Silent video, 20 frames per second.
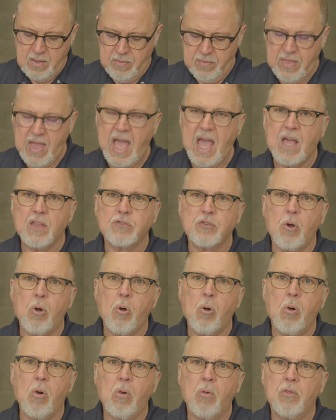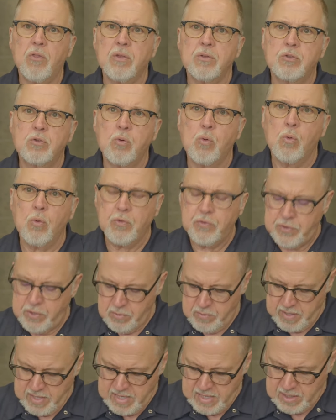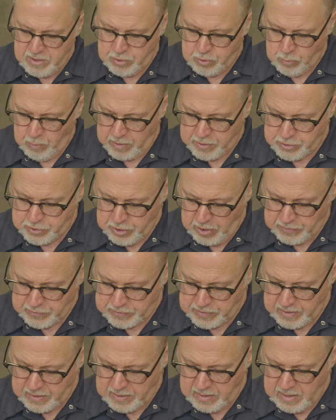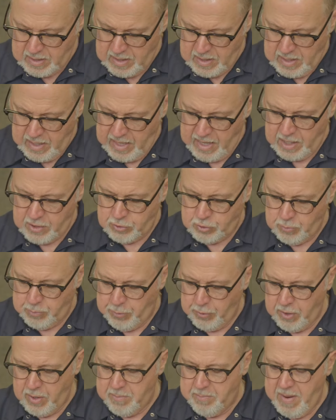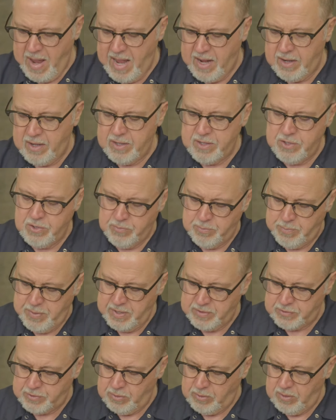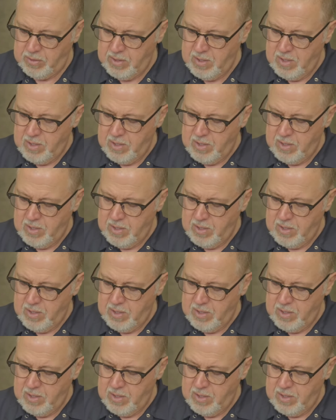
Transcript: that has all the tools you need to adjust it and to put it back in your pistol.